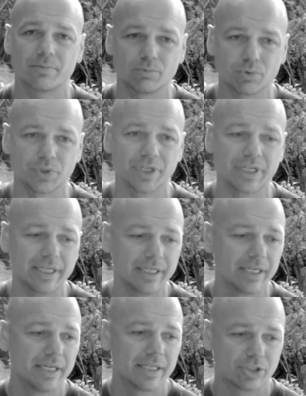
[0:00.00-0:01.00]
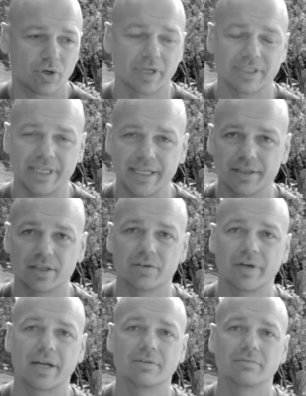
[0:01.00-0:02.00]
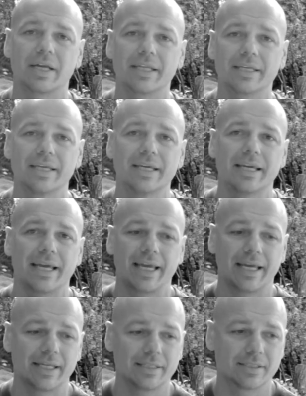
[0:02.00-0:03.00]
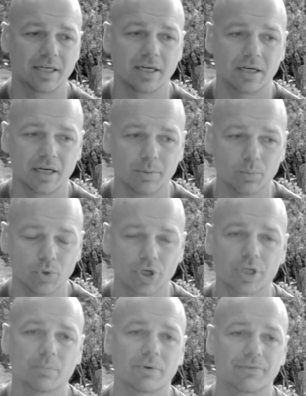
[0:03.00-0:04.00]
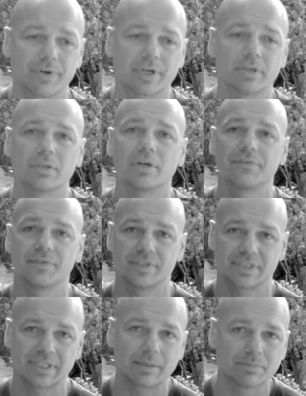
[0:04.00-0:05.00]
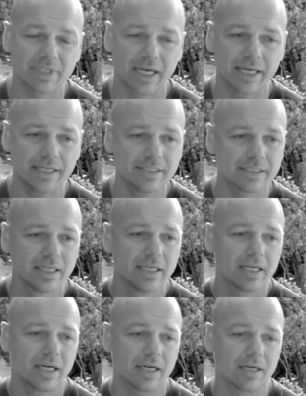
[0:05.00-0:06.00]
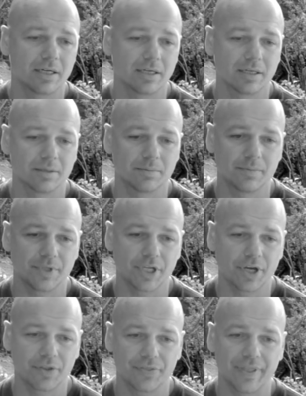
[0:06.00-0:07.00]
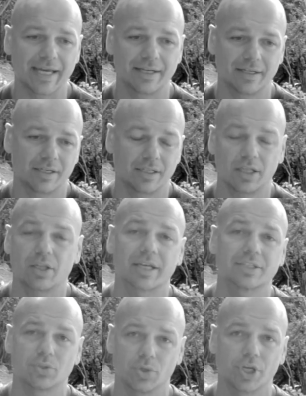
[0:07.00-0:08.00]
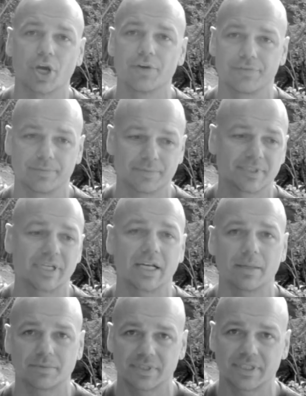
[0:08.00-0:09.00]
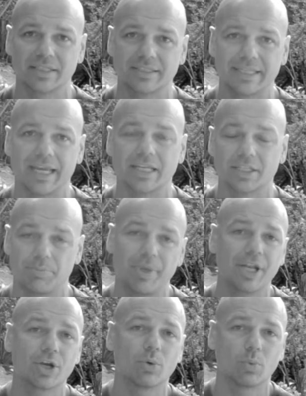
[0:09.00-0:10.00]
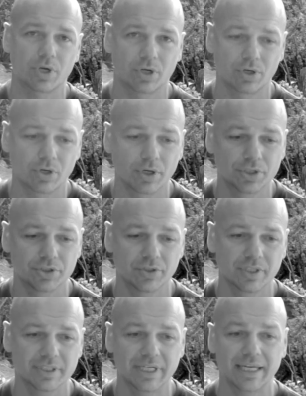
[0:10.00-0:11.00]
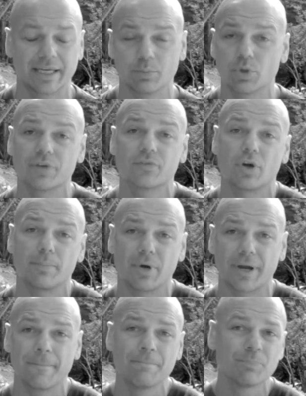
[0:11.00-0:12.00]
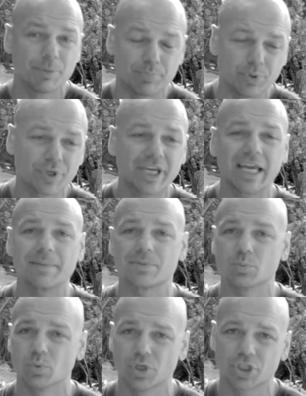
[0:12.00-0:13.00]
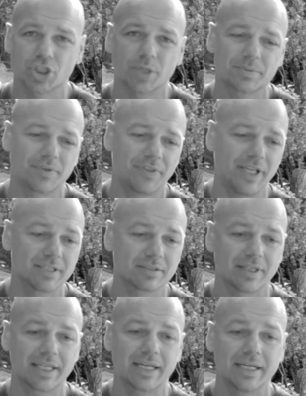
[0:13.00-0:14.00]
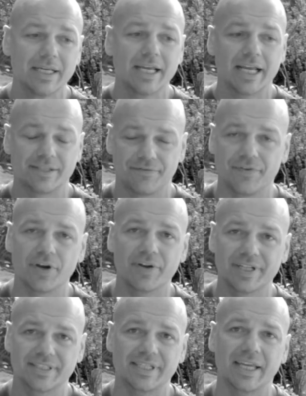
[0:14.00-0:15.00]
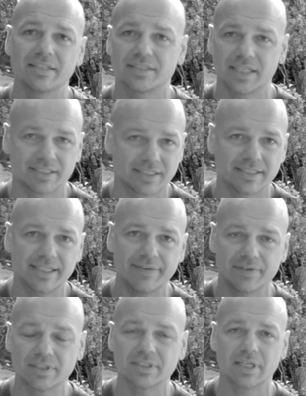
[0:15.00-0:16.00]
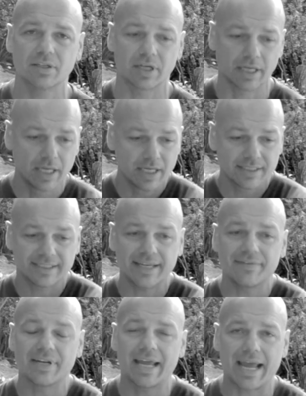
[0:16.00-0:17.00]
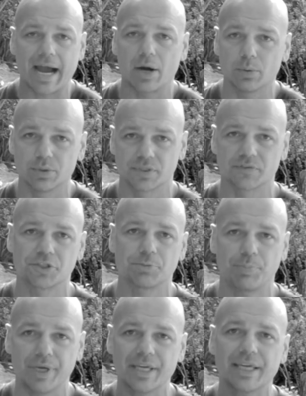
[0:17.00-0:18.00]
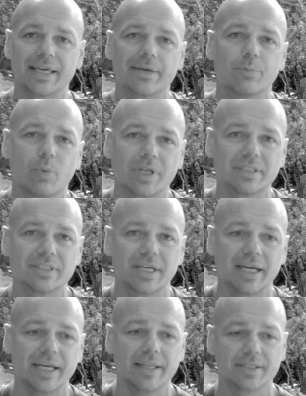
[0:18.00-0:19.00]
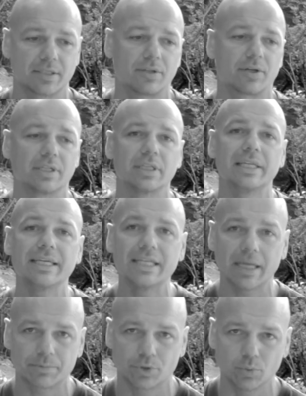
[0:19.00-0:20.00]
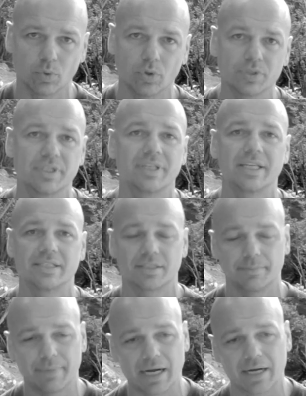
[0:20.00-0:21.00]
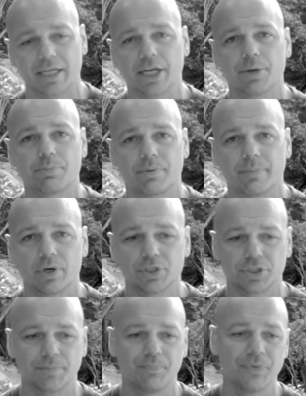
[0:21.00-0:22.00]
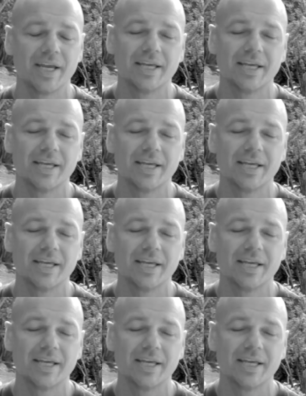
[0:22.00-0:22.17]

I'm really trying to hit the ground running and uh, I'm working my freckle off some days, uh, you know, that like sort of go from sun up to sun down depending on what I got on during the day. And when I've got my boot camps and workshops and things like that. It's very intense. There's seven like seven hours of speaking in one day. There's a lot of lead up towards it. There's the marketing and promotion.